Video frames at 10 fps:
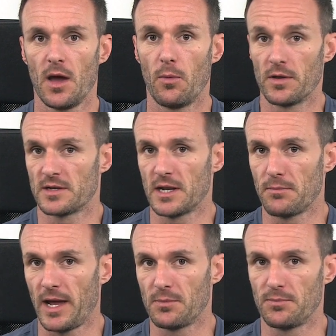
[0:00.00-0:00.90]
whether that
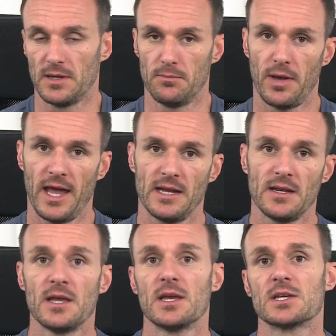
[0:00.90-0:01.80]
might be
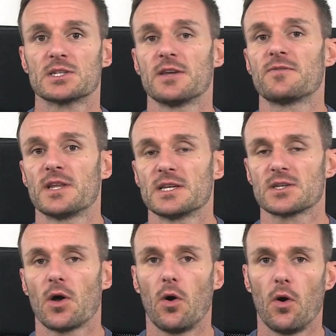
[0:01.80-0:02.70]
pain,
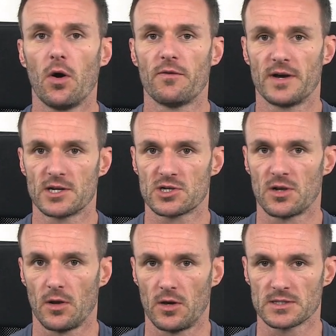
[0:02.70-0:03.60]
stiffness or a
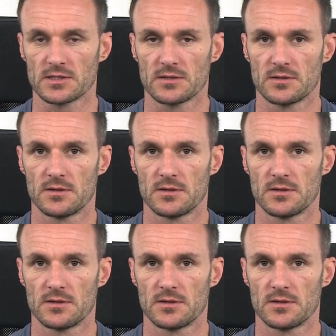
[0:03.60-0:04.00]
functional loss.